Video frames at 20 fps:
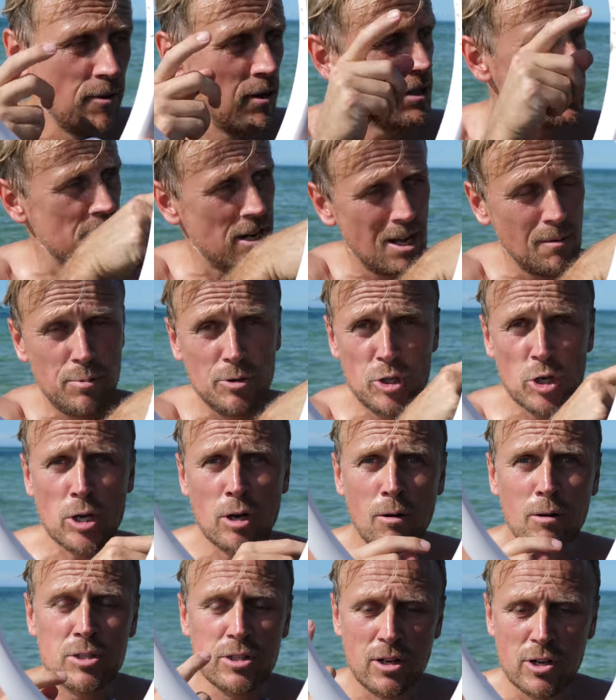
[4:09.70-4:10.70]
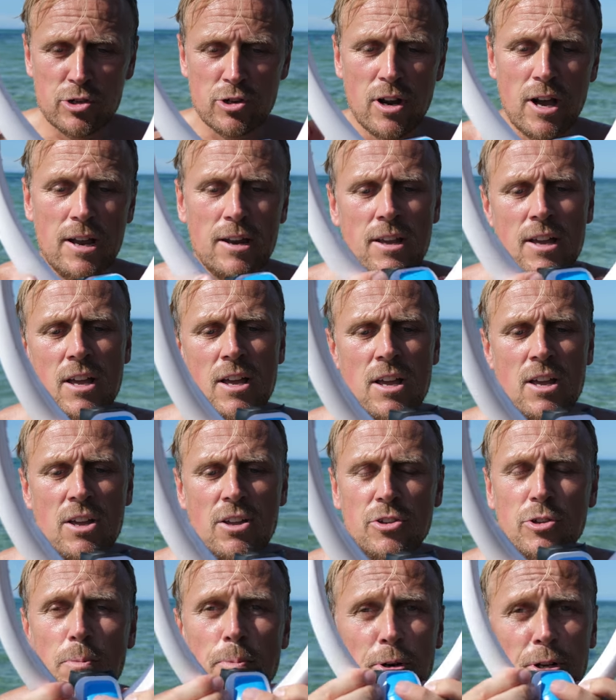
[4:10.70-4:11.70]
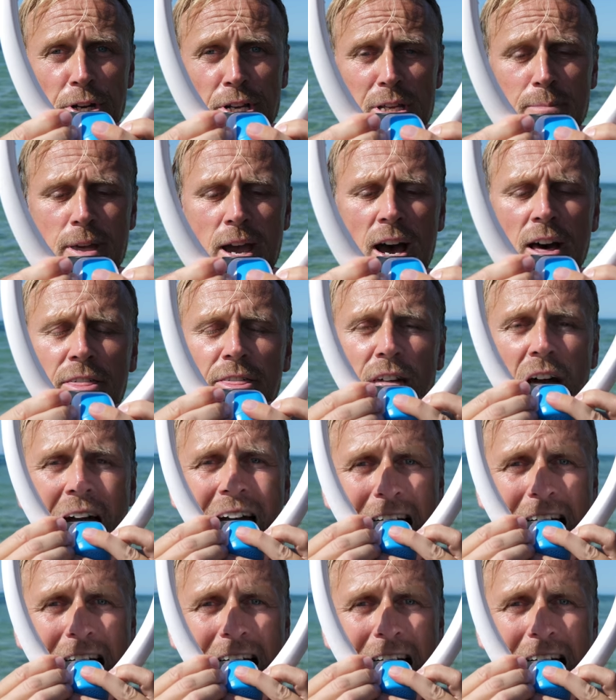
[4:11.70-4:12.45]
first, then I'll put the goggles on and try it. You put it in your mouth.